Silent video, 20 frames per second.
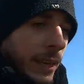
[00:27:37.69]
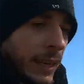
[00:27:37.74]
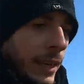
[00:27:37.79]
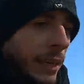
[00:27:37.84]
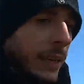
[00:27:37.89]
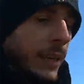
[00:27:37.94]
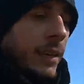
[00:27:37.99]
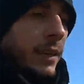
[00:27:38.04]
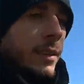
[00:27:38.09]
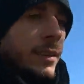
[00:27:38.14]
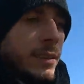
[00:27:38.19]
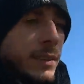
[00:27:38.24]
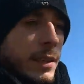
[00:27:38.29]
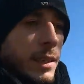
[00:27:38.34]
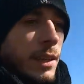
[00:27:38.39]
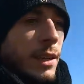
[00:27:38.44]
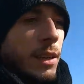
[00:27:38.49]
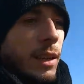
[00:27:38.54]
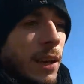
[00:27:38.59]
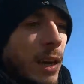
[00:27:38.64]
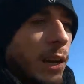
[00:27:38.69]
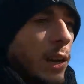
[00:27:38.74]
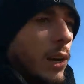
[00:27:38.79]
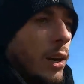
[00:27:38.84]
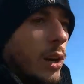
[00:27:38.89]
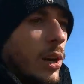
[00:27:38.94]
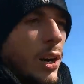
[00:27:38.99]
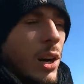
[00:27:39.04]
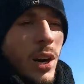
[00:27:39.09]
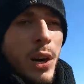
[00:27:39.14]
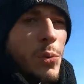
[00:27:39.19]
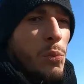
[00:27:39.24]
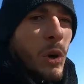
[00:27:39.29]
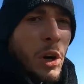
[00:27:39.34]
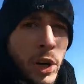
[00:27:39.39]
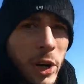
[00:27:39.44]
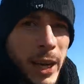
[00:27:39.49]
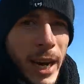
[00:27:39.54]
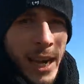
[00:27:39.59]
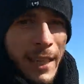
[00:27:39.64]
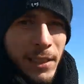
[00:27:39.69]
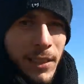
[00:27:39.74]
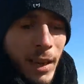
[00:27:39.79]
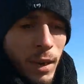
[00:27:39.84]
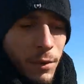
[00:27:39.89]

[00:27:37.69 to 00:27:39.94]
is work your ass